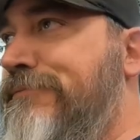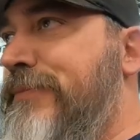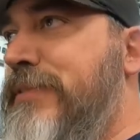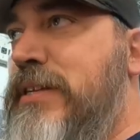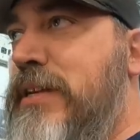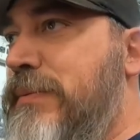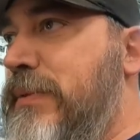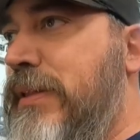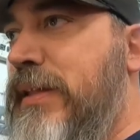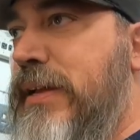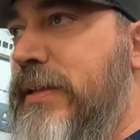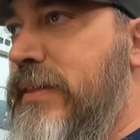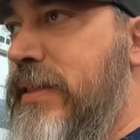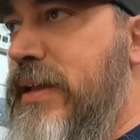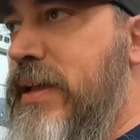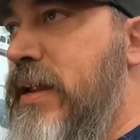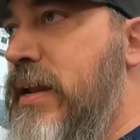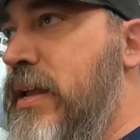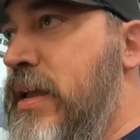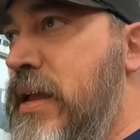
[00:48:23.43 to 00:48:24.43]
something like
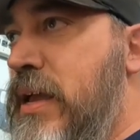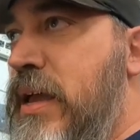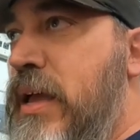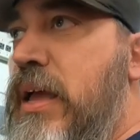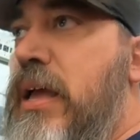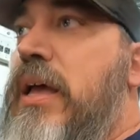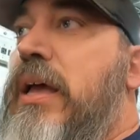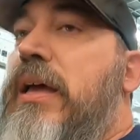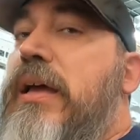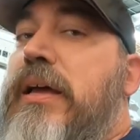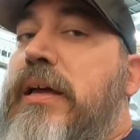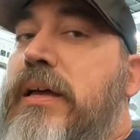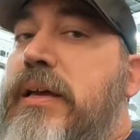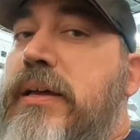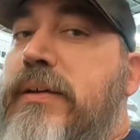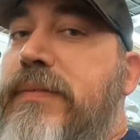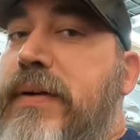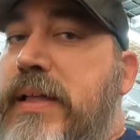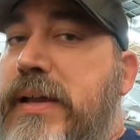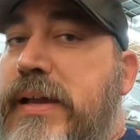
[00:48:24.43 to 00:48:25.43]
that,
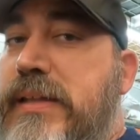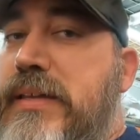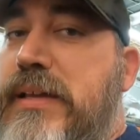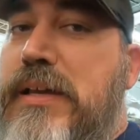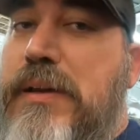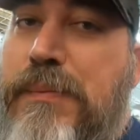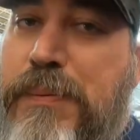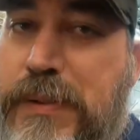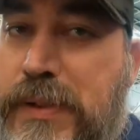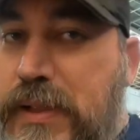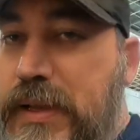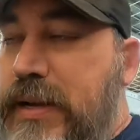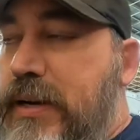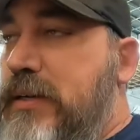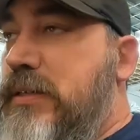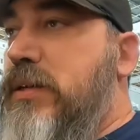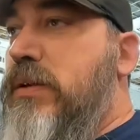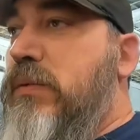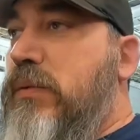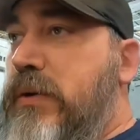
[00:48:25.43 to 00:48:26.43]
finally got the
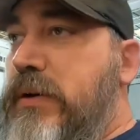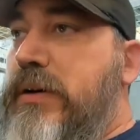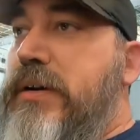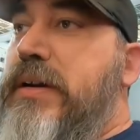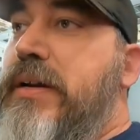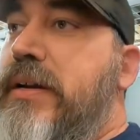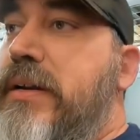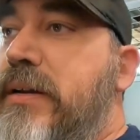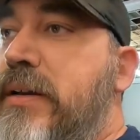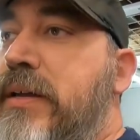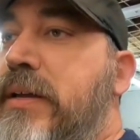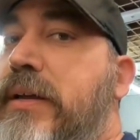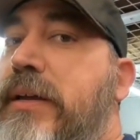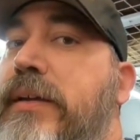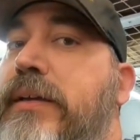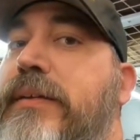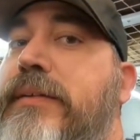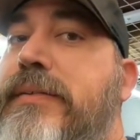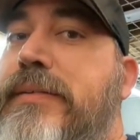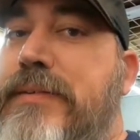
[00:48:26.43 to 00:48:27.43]
complete rear end
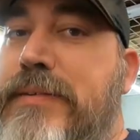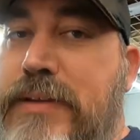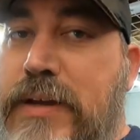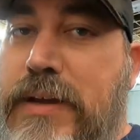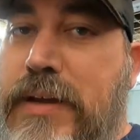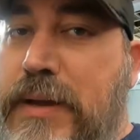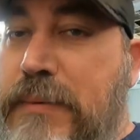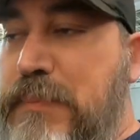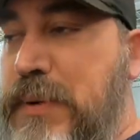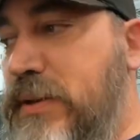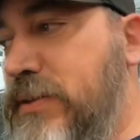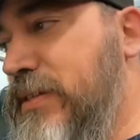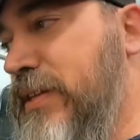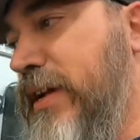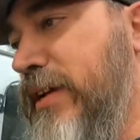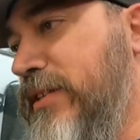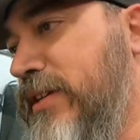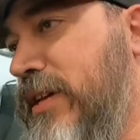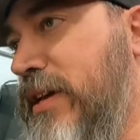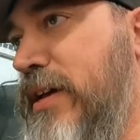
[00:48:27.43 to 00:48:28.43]
done. Both
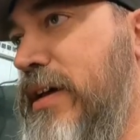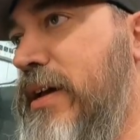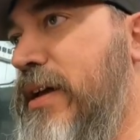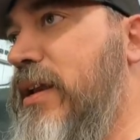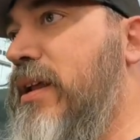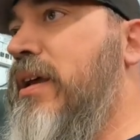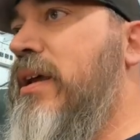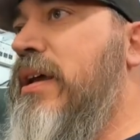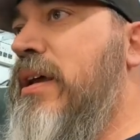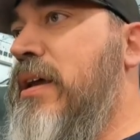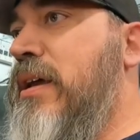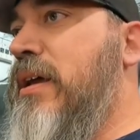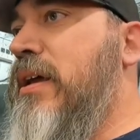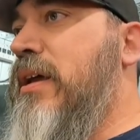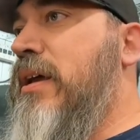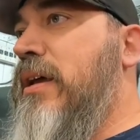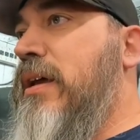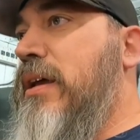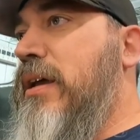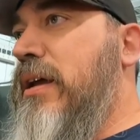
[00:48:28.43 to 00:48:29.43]
sides cut,
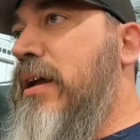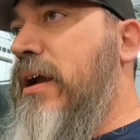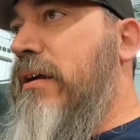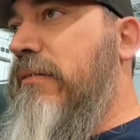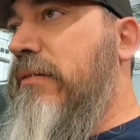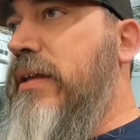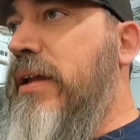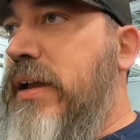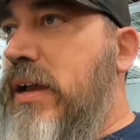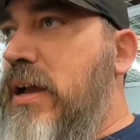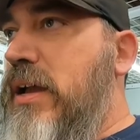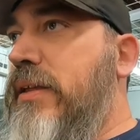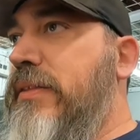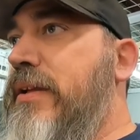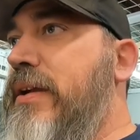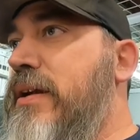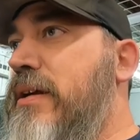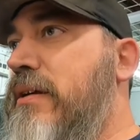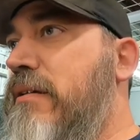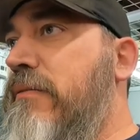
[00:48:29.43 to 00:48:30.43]
everything on
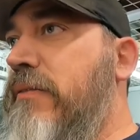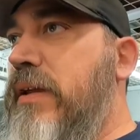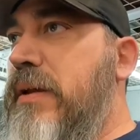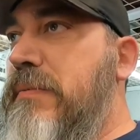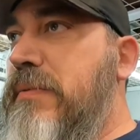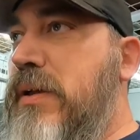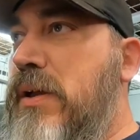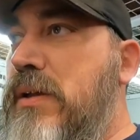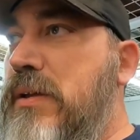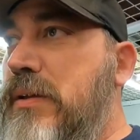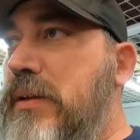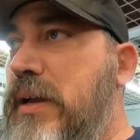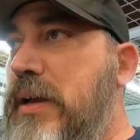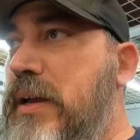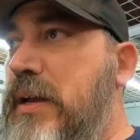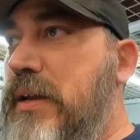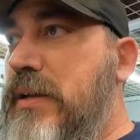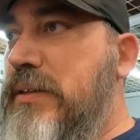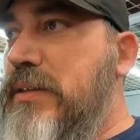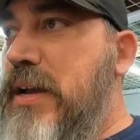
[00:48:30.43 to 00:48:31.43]
there, everything
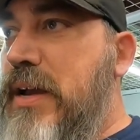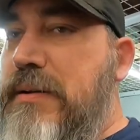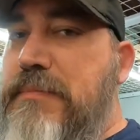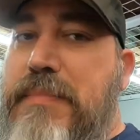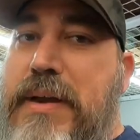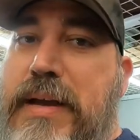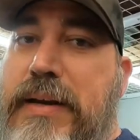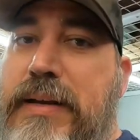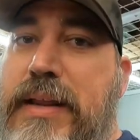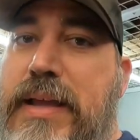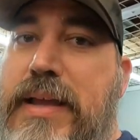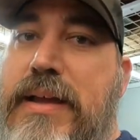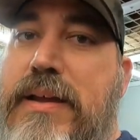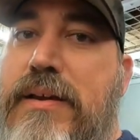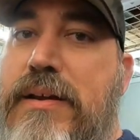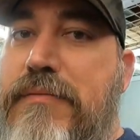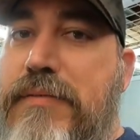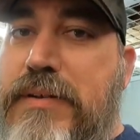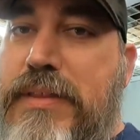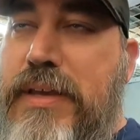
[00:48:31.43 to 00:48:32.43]
uh, tightened back
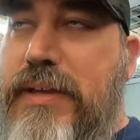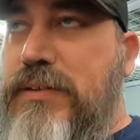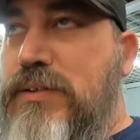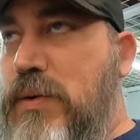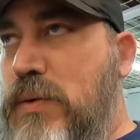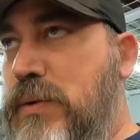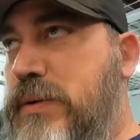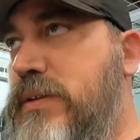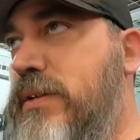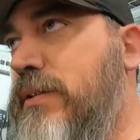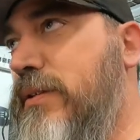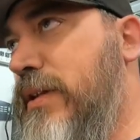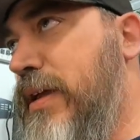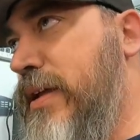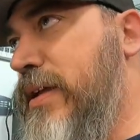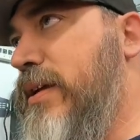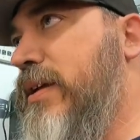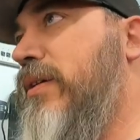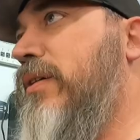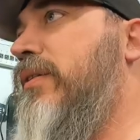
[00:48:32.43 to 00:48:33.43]
down, everything torqued
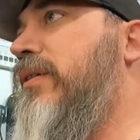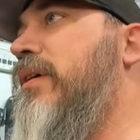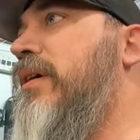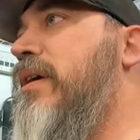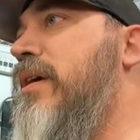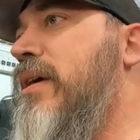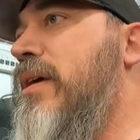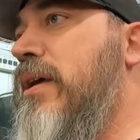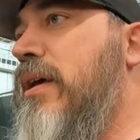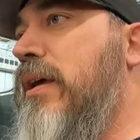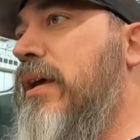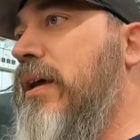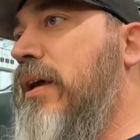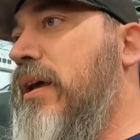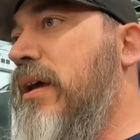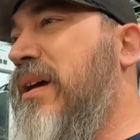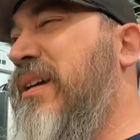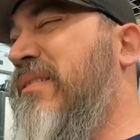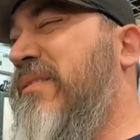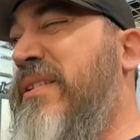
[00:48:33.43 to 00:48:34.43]
down.
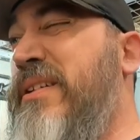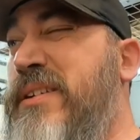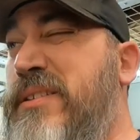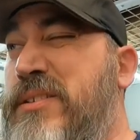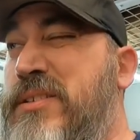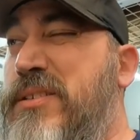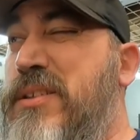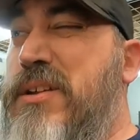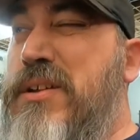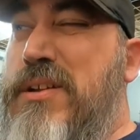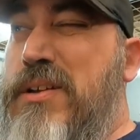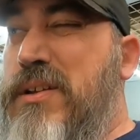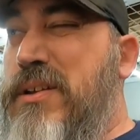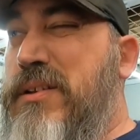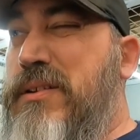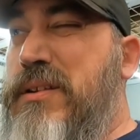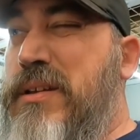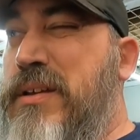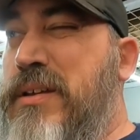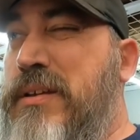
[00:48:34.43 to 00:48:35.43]
Uh,
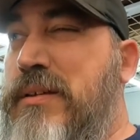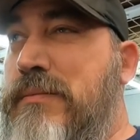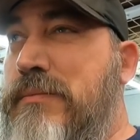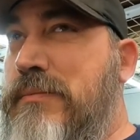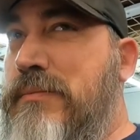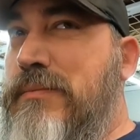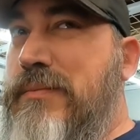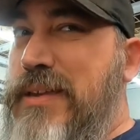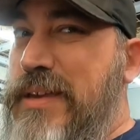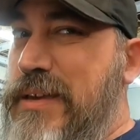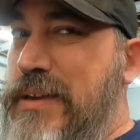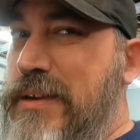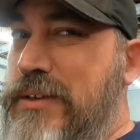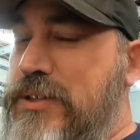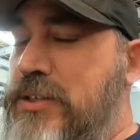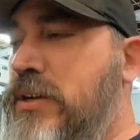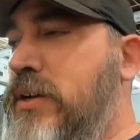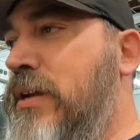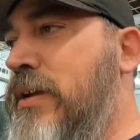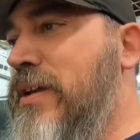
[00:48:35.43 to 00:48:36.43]
reinstalled
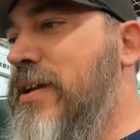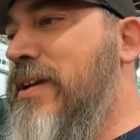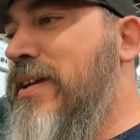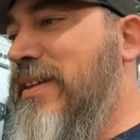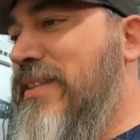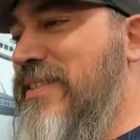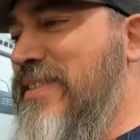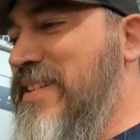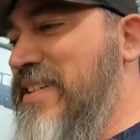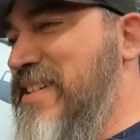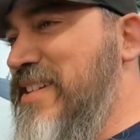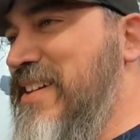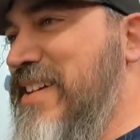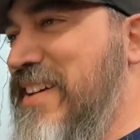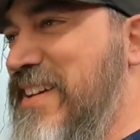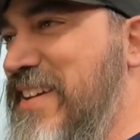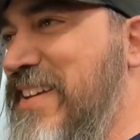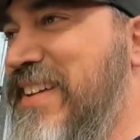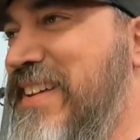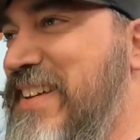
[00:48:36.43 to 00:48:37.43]
ish the
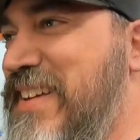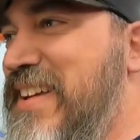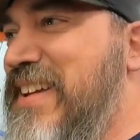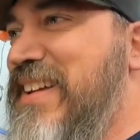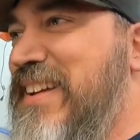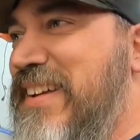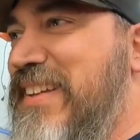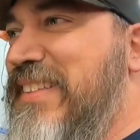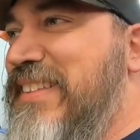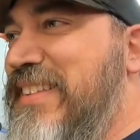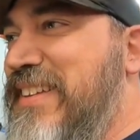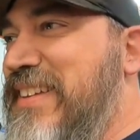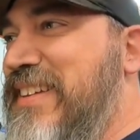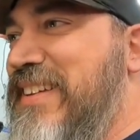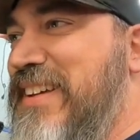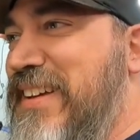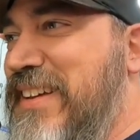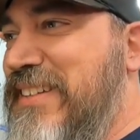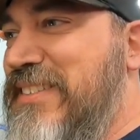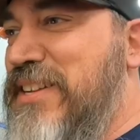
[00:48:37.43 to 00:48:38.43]
uh,
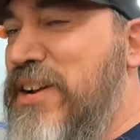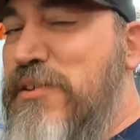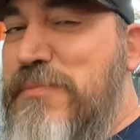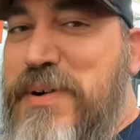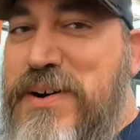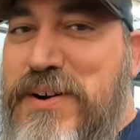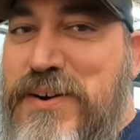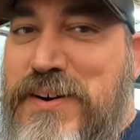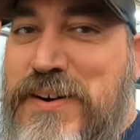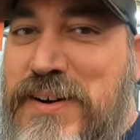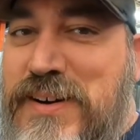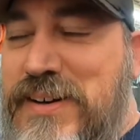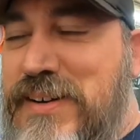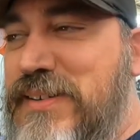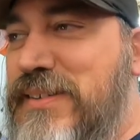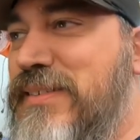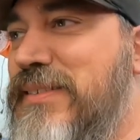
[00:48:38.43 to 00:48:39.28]
the uh, tow bar.